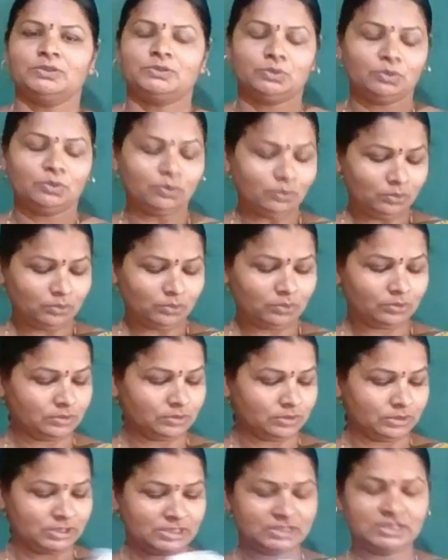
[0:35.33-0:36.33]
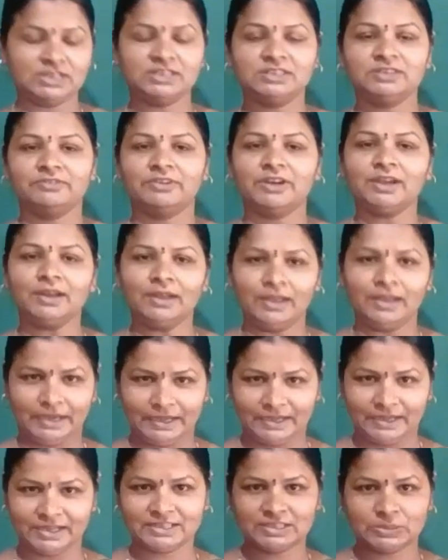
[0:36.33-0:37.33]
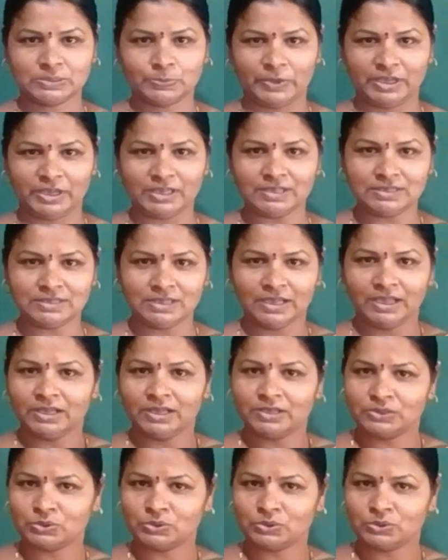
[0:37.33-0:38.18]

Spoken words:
so this is your index page.